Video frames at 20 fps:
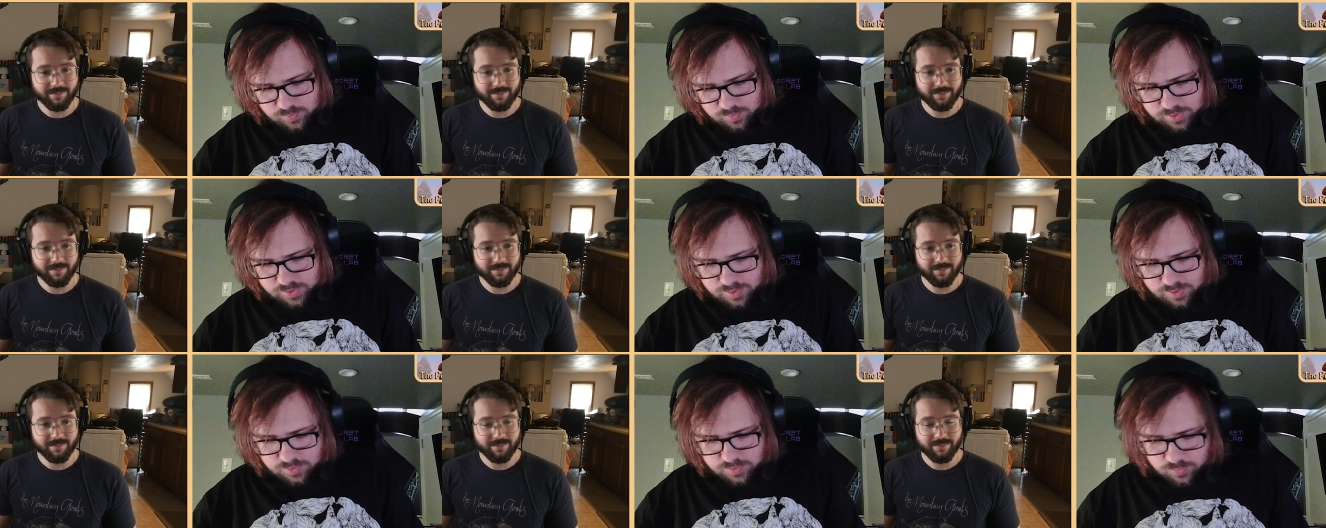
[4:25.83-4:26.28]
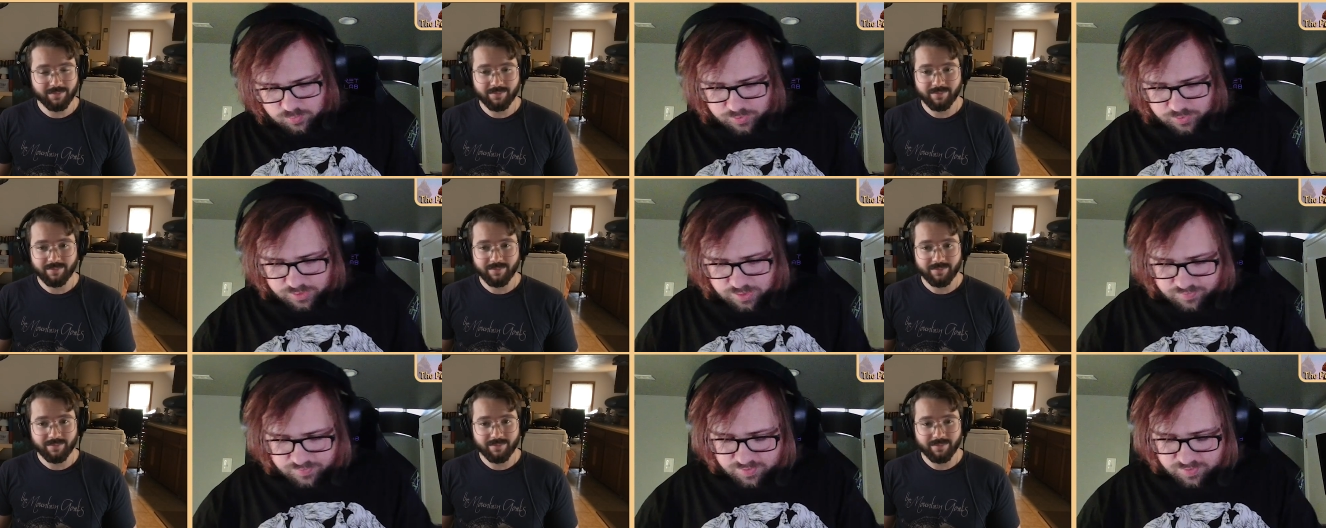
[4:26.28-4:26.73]
Speaker 1: is we're
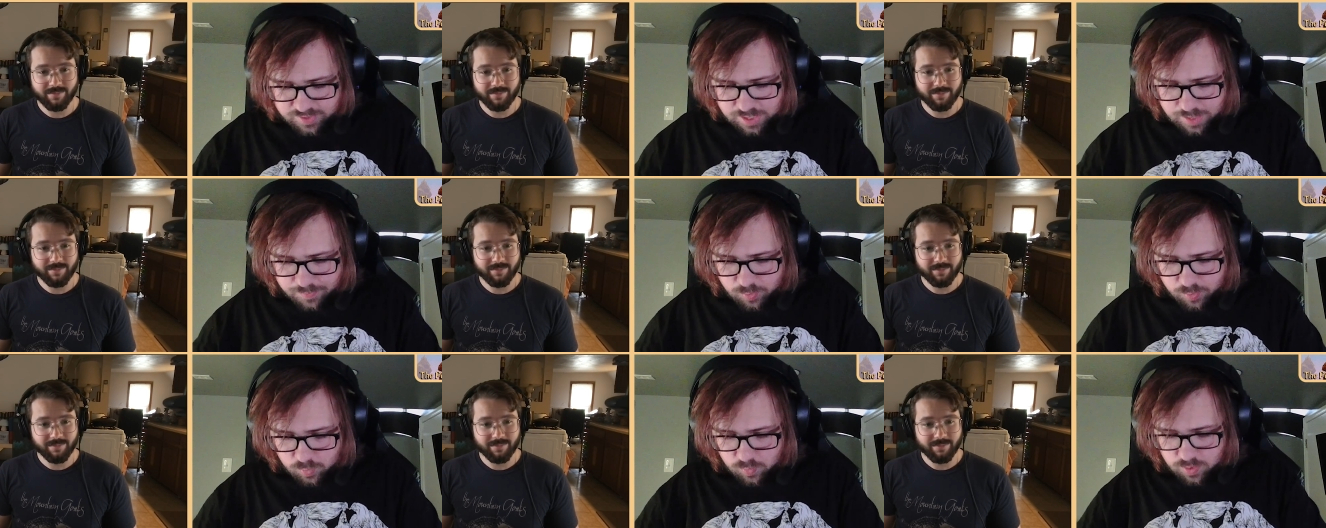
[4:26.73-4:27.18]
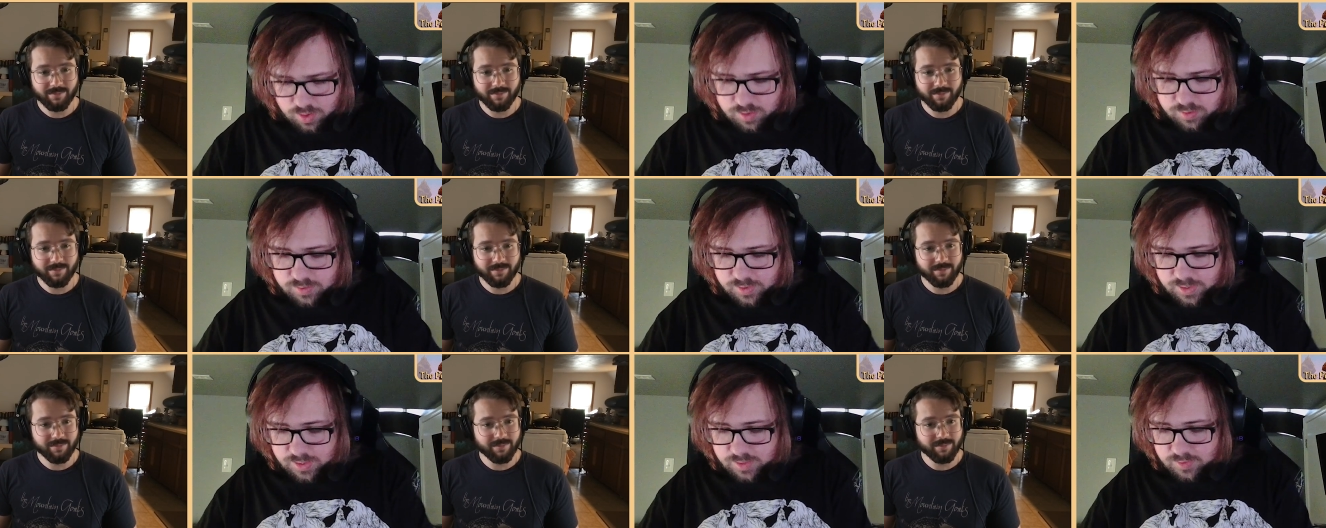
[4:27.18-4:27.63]
gonna have to tap a one
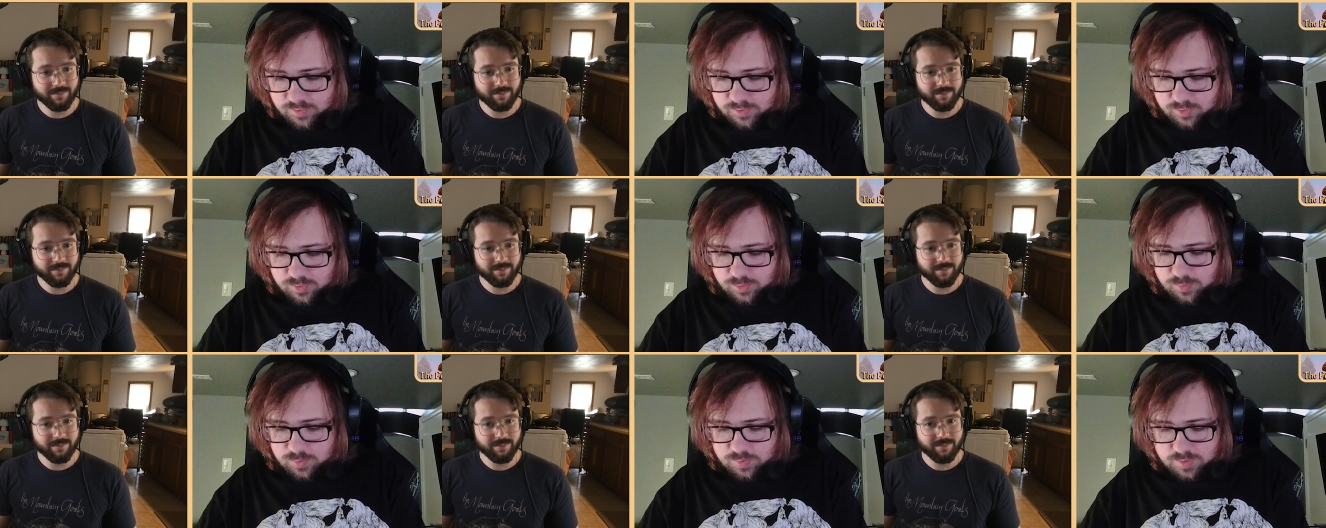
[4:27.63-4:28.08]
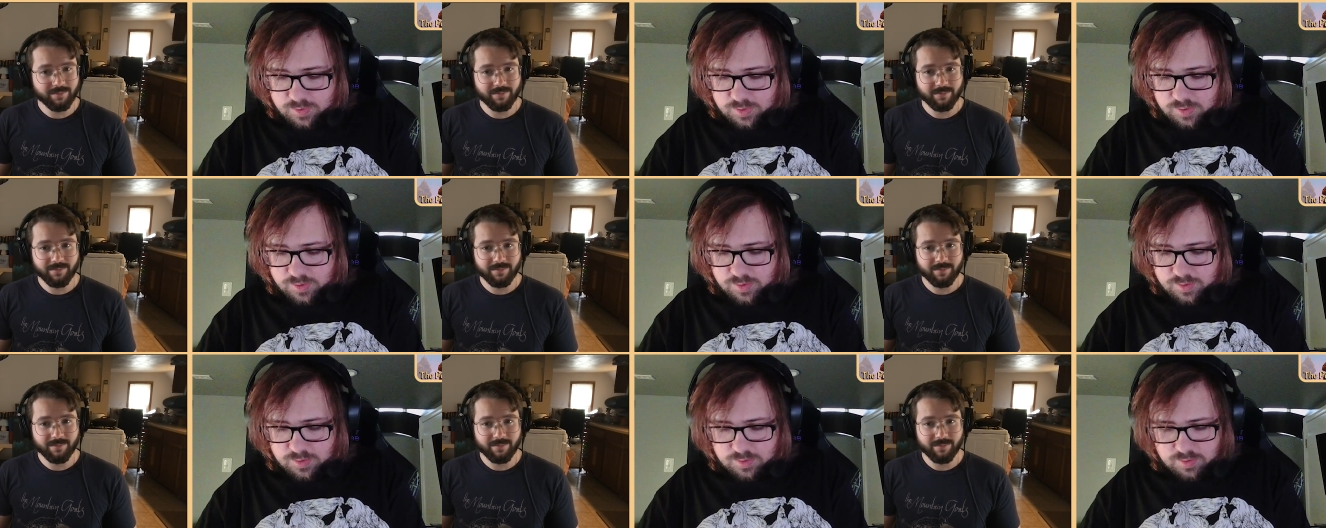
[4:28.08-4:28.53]
and a two
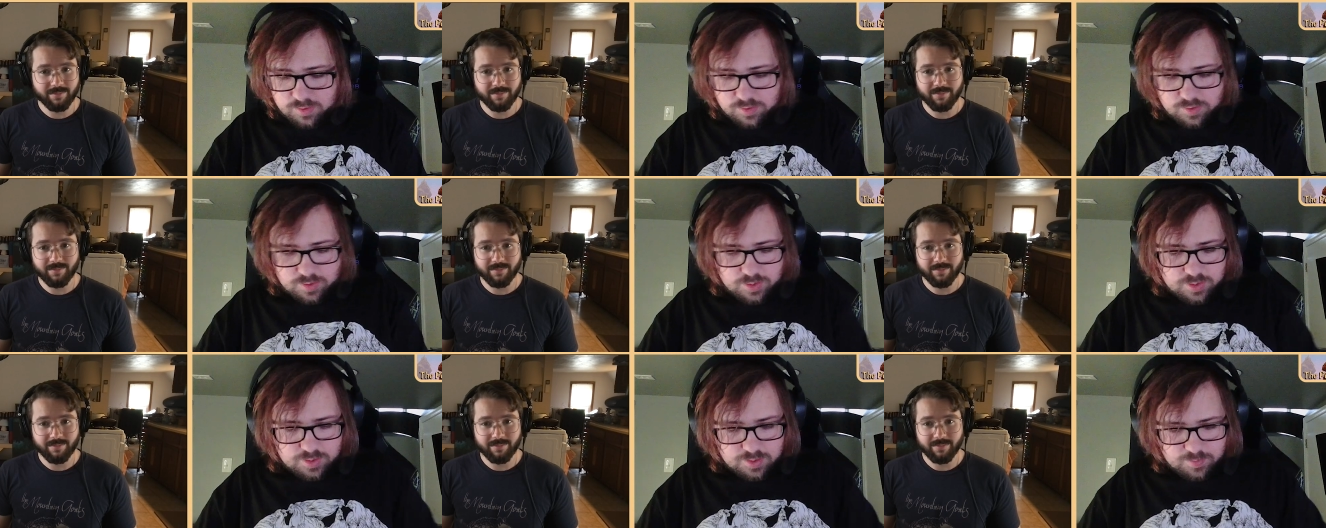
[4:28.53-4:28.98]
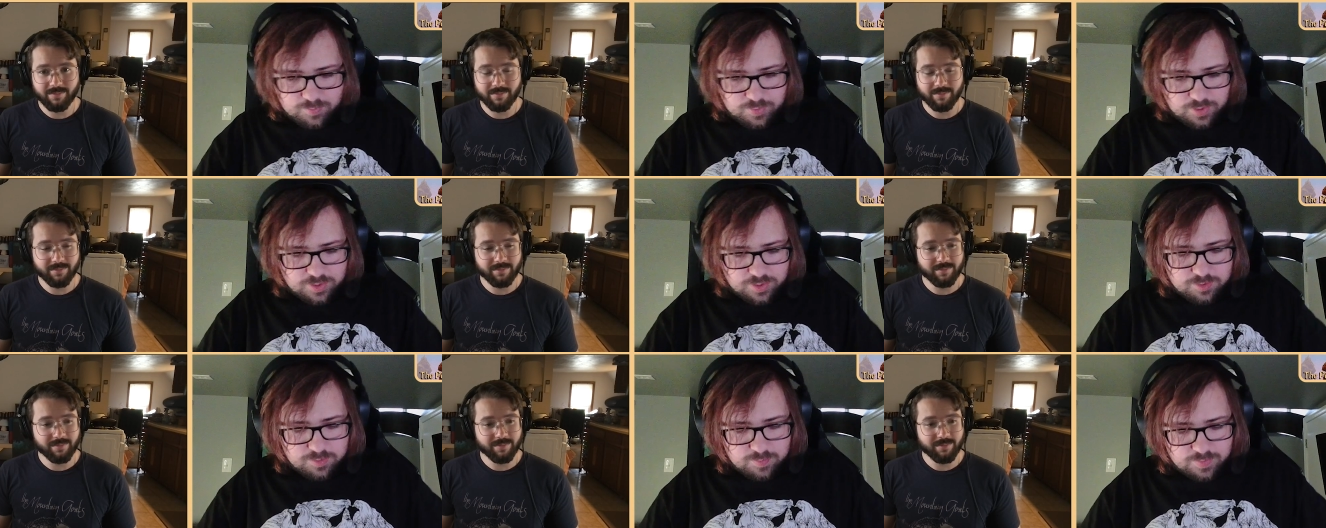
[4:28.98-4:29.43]
and a
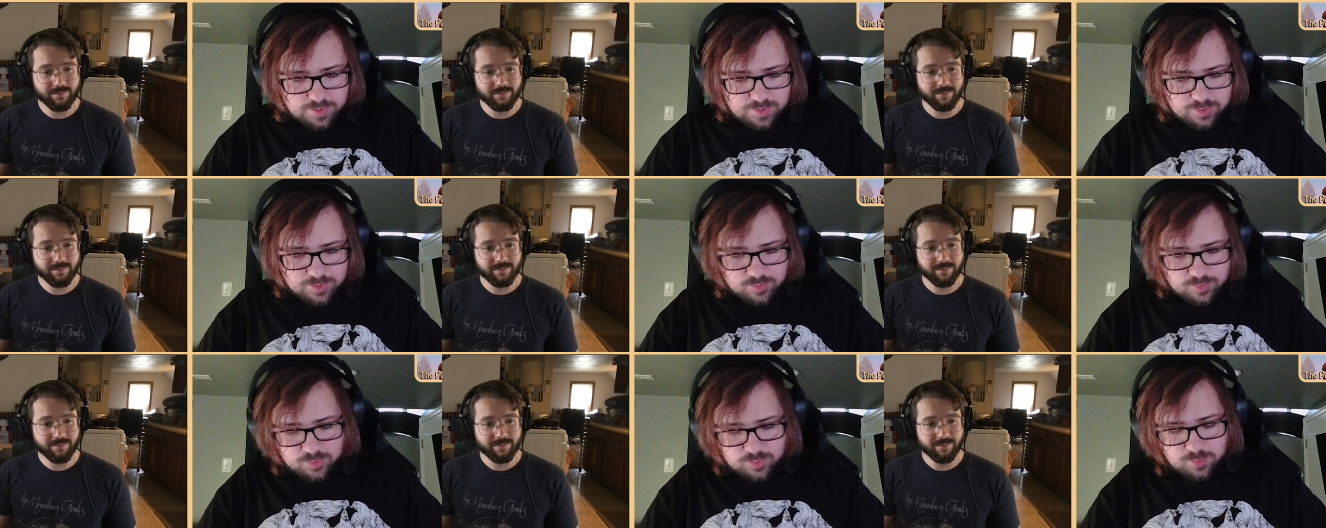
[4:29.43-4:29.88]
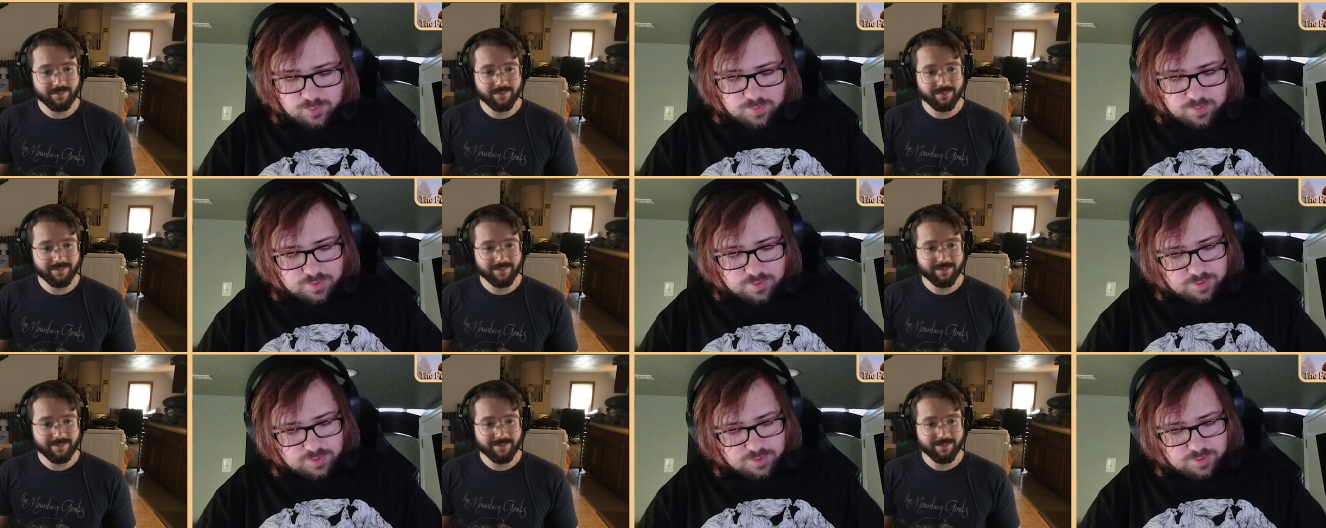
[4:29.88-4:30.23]
buckle my shoe.